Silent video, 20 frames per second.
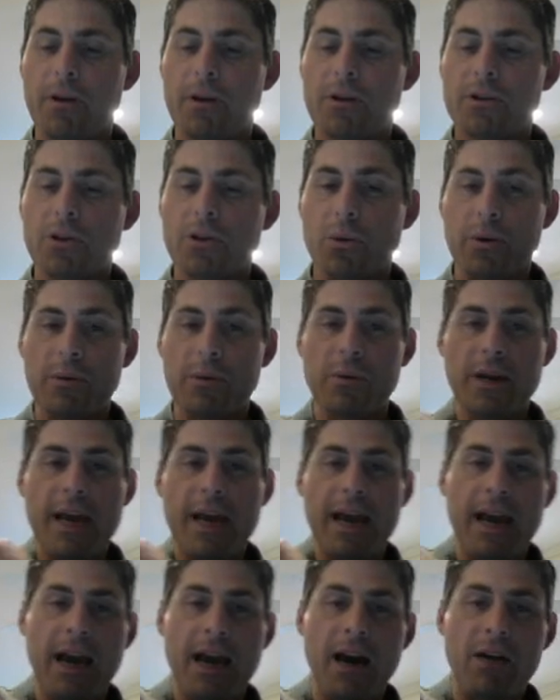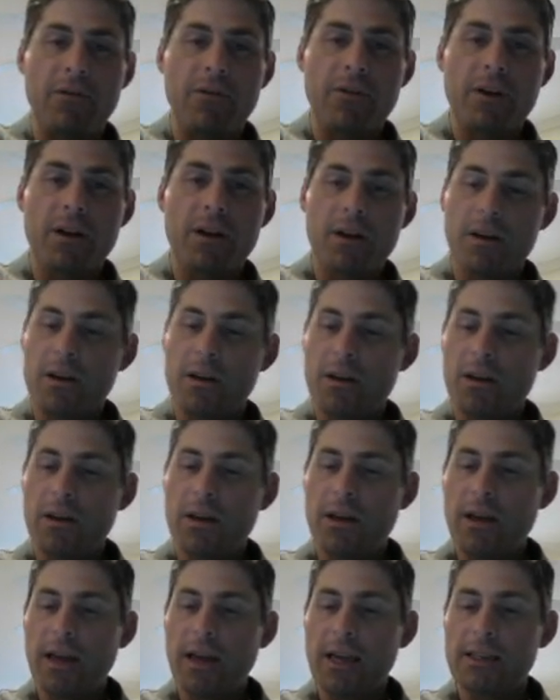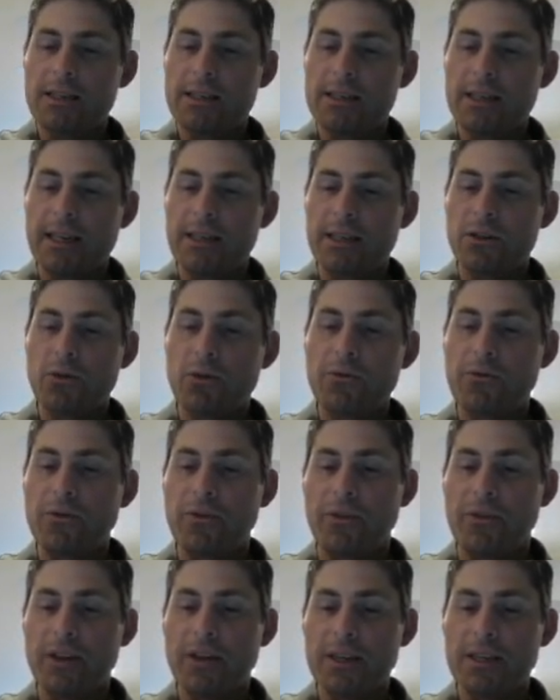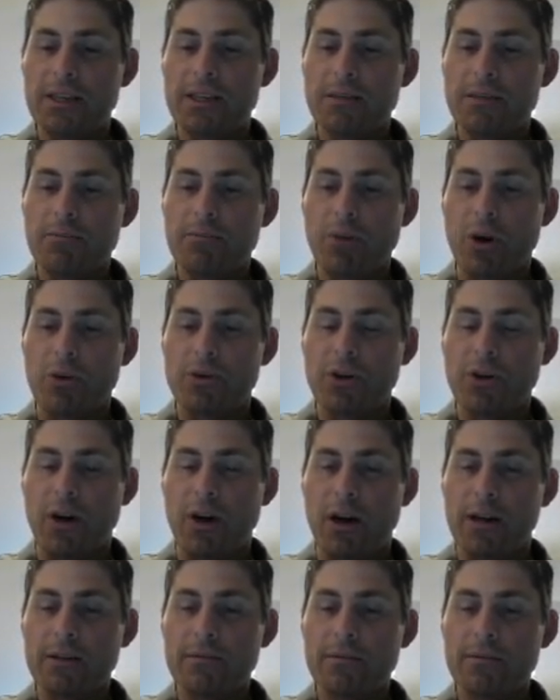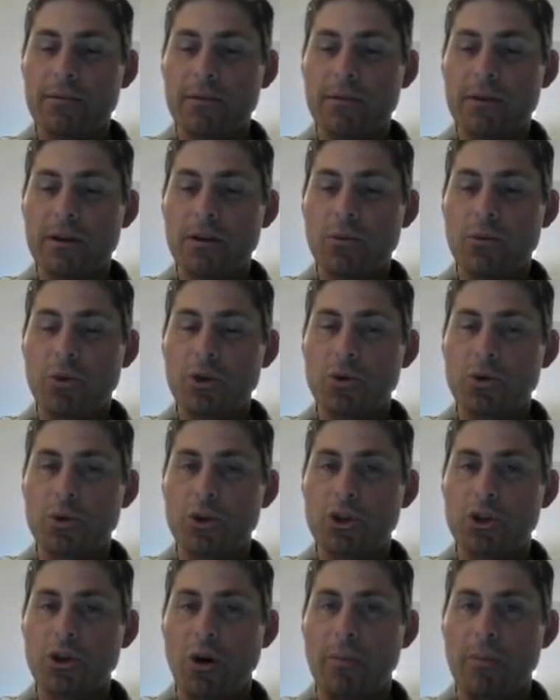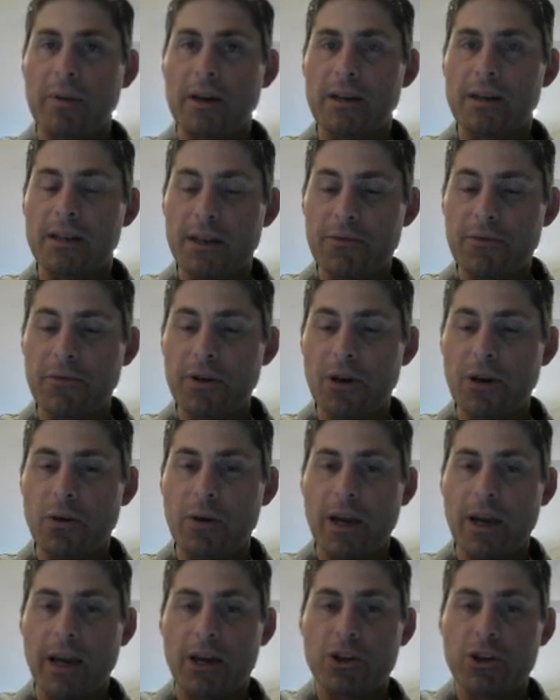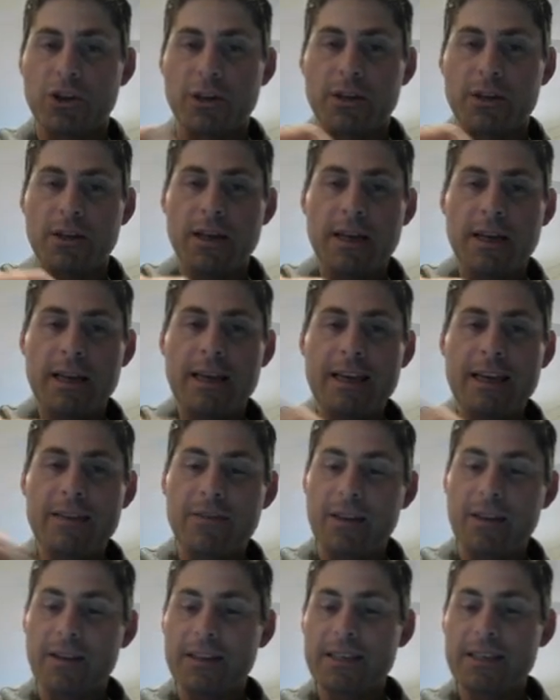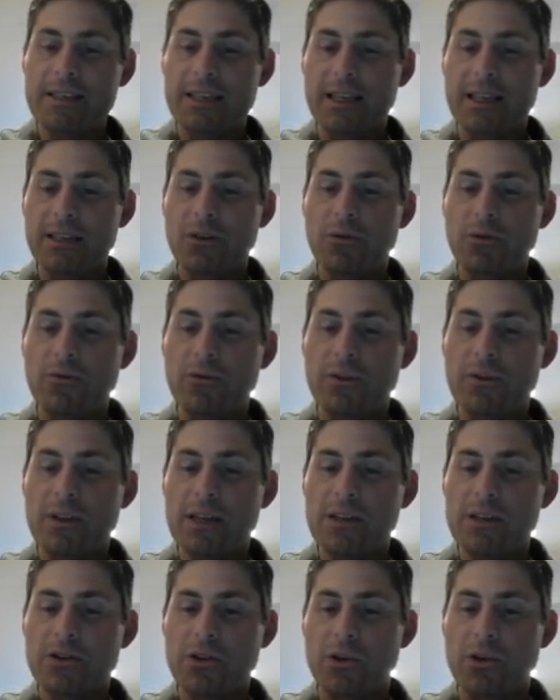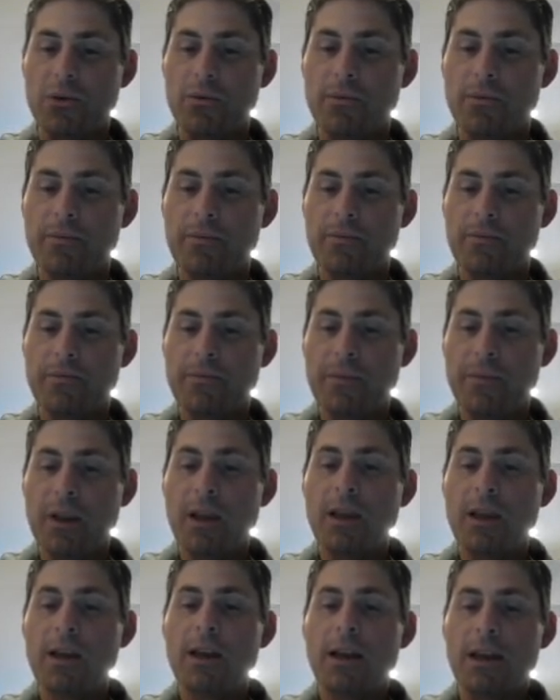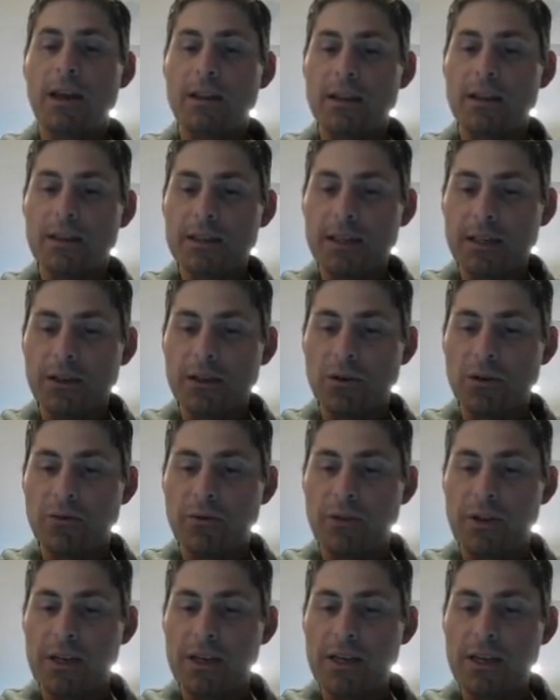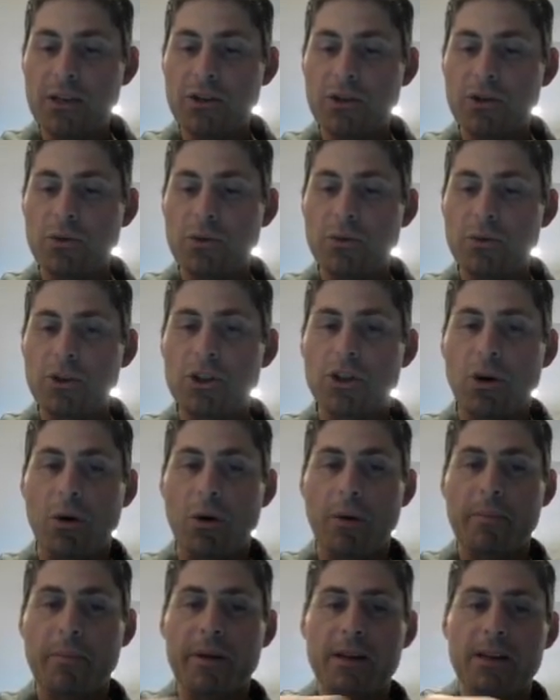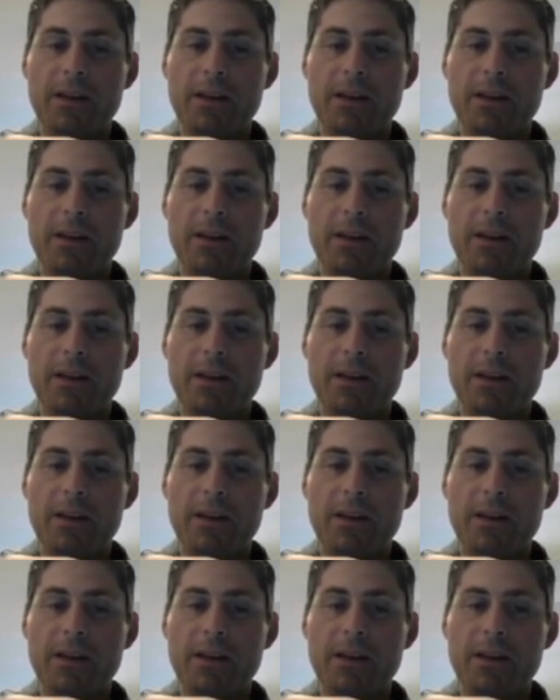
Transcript: So we would have a signal for this proton, which would show up in a different location than the signal for these two. And the signal for these two would show up in